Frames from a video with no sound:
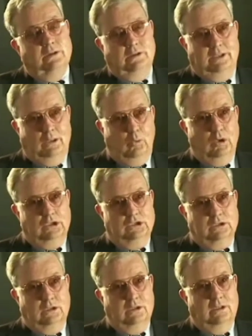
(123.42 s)
that
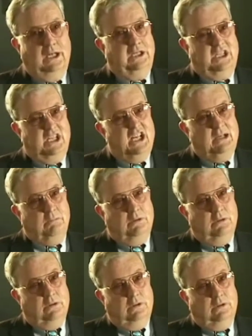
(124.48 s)
works like a team,
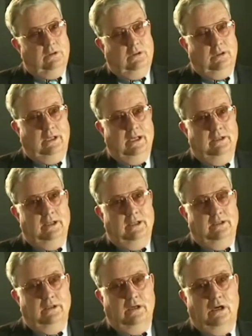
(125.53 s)
and that